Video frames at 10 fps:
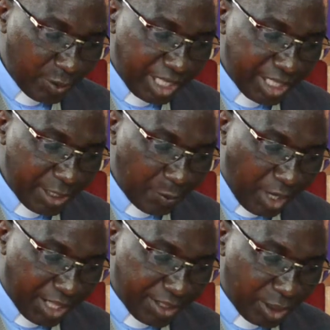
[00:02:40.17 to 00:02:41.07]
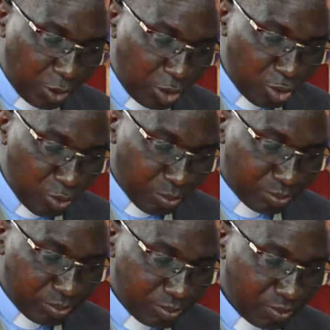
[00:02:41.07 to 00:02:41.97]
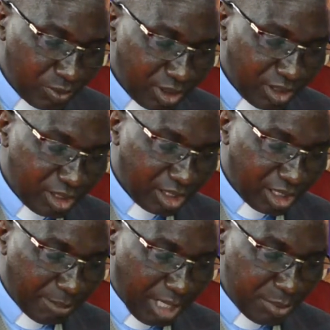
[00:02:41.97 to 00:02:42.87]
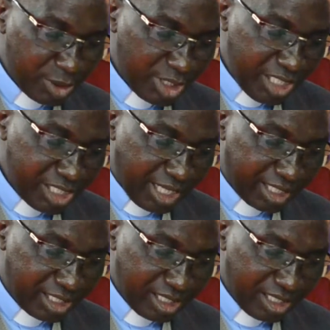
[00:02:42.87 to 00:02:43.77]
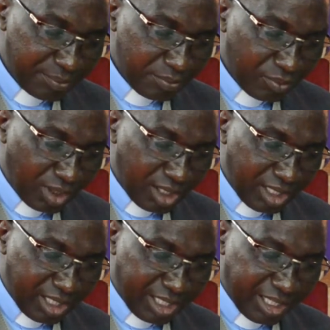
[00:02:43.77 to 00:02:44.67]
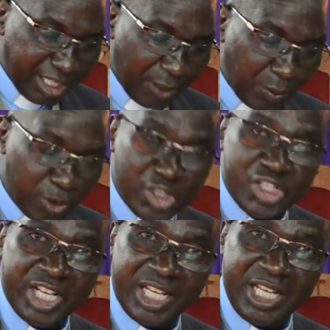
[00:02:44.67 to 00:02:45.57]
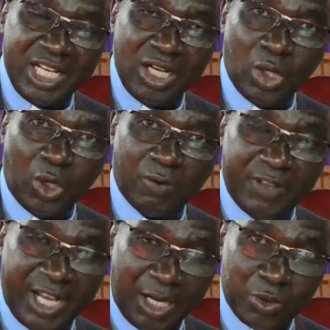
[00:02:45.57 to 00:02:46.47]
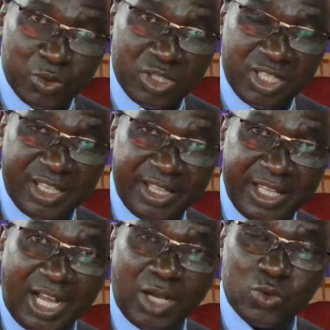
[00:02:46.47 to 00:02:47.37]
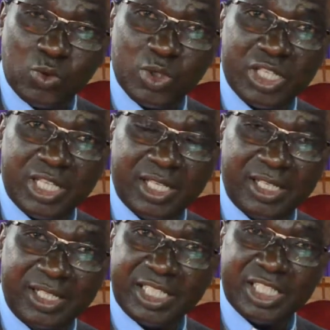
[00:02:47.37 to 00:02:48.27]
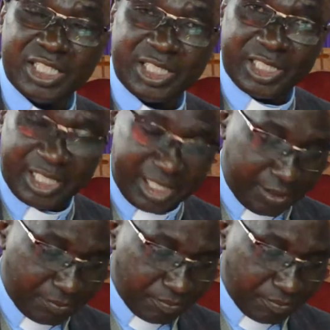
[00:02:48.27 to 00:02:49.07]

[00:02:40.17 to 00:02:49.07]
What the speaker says: where they were, the whole room, the Bible says that there was shaking of the house. The house was just shaken.